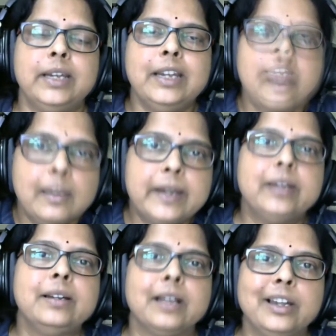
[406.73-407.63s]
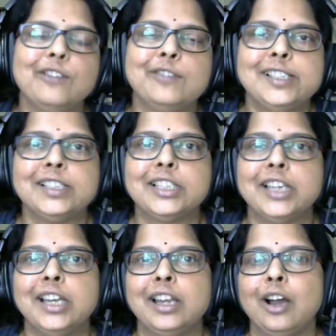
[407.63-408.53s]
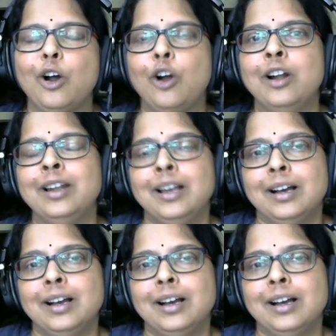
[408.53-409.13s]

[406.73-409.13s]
independent kind of research area on